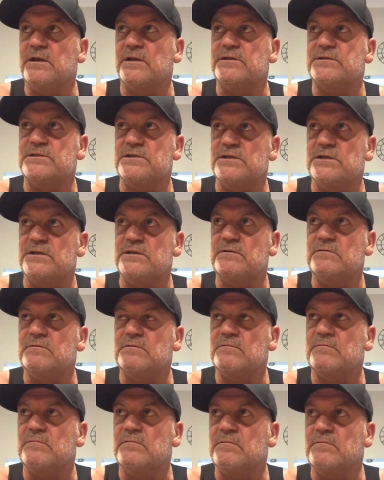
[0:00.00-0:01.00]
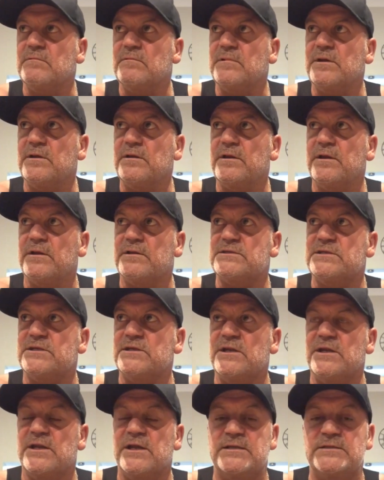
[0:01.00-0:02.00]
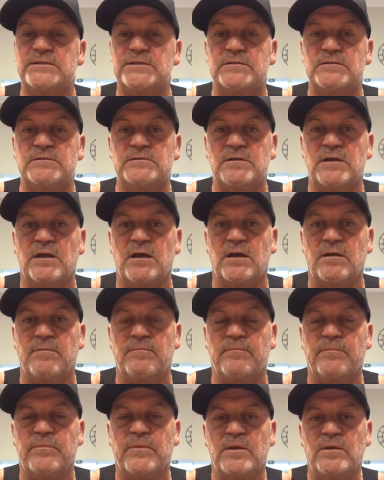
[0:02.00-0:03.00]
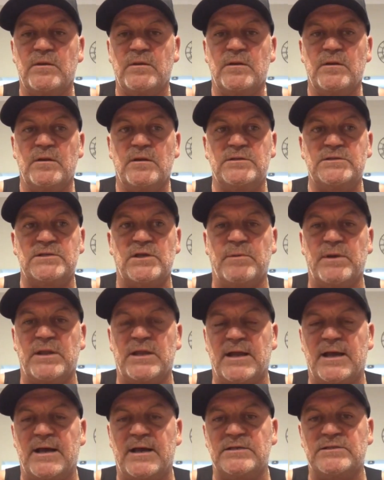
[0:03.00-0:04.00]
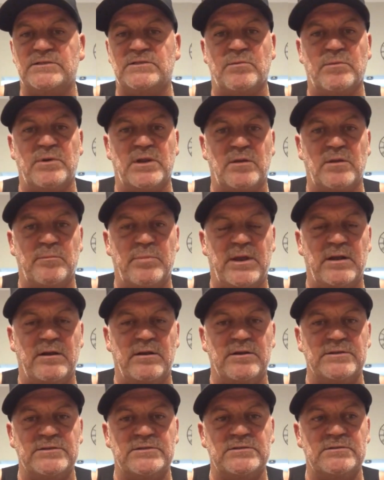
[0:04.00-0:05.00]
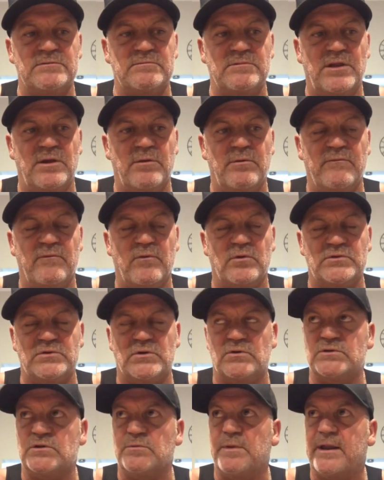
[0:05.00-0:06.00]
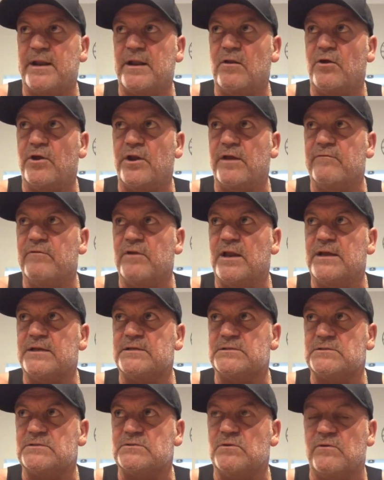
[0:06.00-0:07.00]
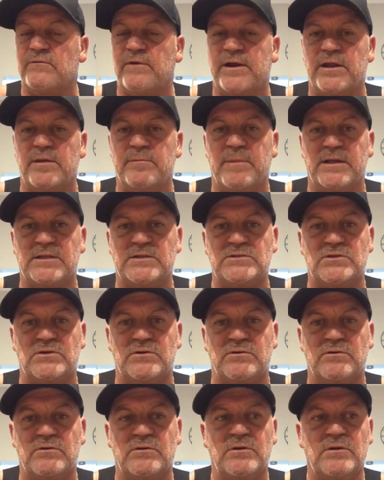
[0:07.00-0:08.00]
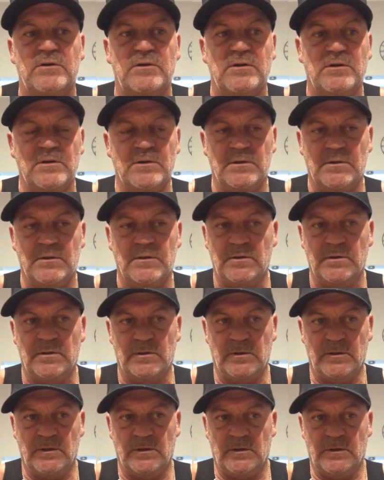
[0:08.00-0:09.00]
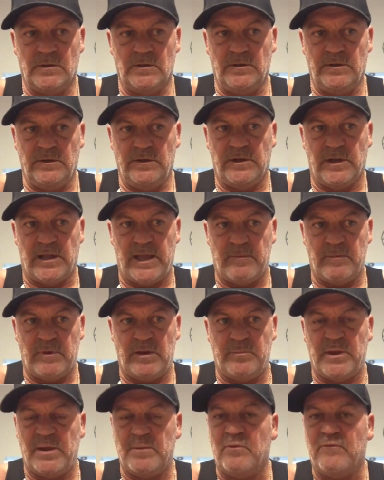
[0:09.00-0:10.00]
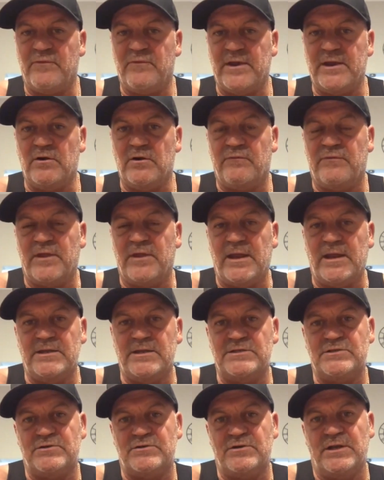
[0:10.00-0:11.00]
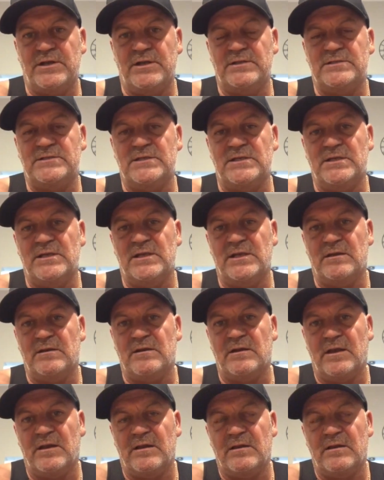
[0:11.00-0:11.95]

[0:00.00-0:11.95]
Sydney needs it. So many cars, so many competitors. We've all talked about a lot over the last 12, 18 months on, how many people feed off the industry in Sydney, and